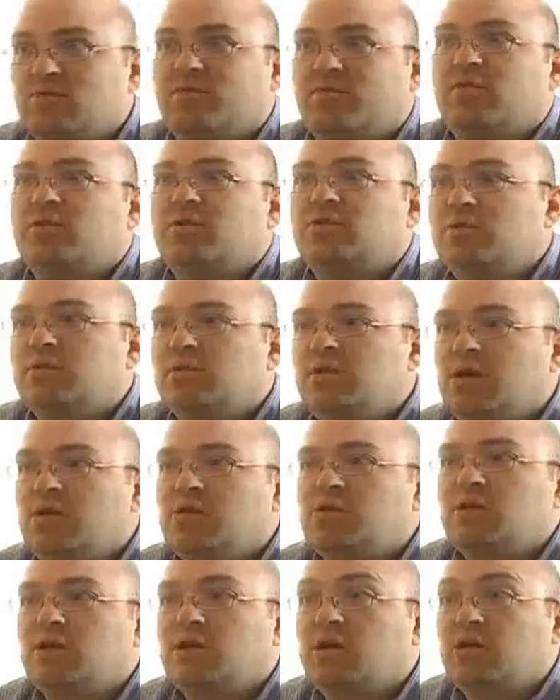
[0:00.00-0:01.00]
to get referred to
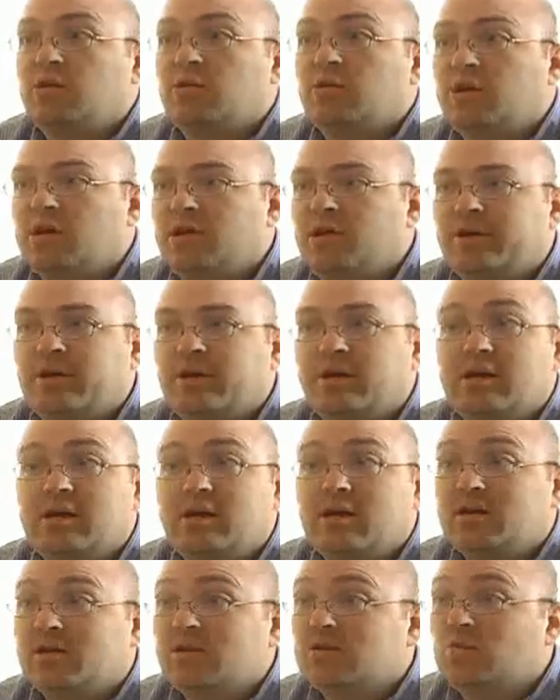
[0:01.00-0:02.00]
another and another and another,
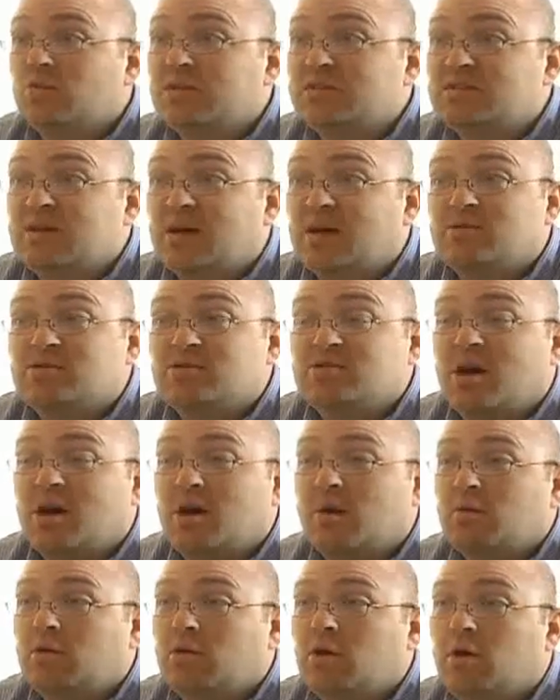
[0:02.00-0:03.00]
one-stop
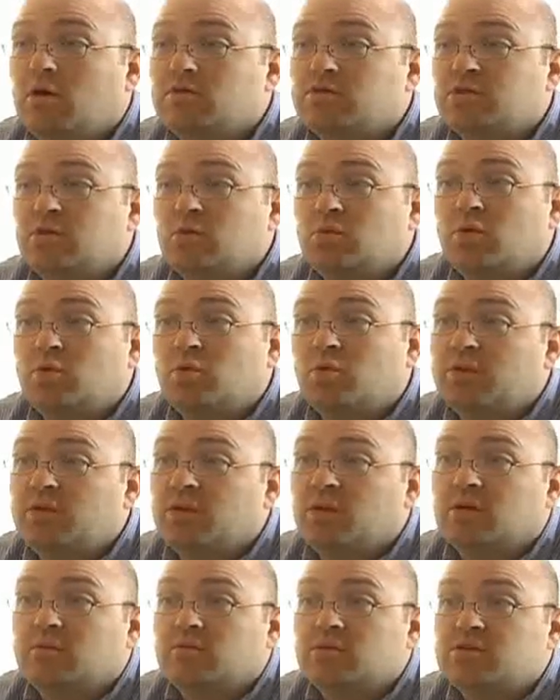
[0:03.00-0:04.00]
shop, call
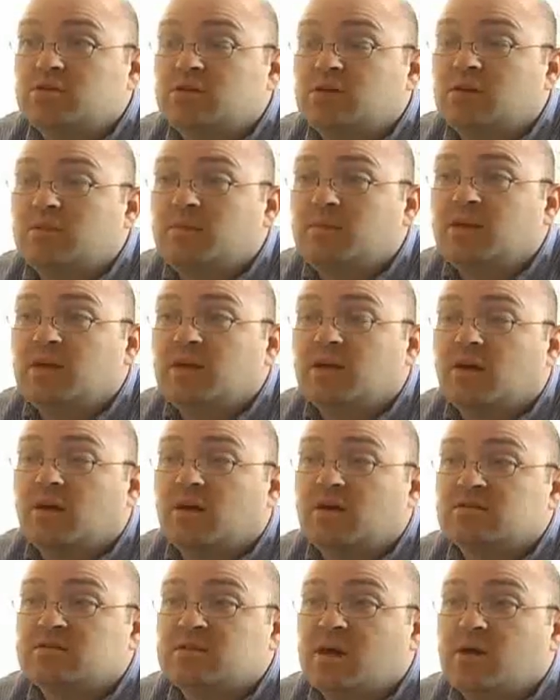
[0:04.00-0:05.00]
211, they're going to put you in immediate
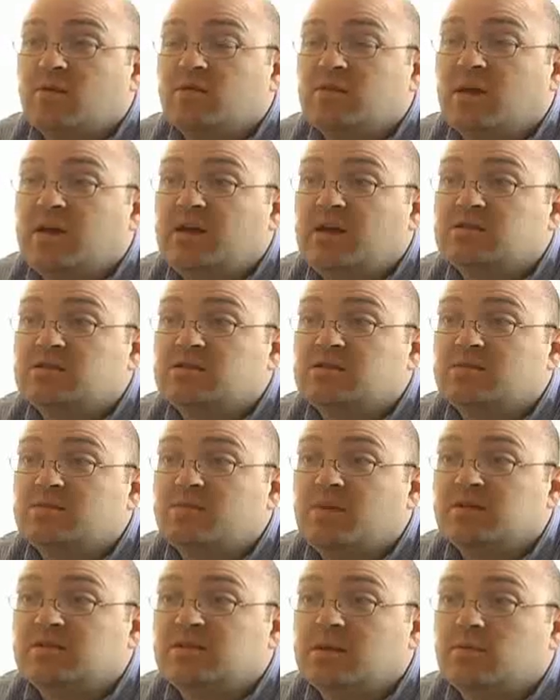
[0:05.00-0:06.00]
contact with the
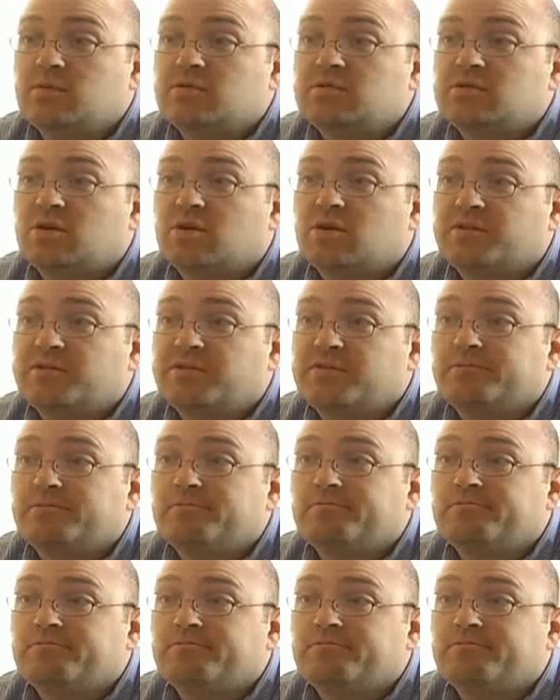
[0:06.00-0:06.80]
agencies best able to serve.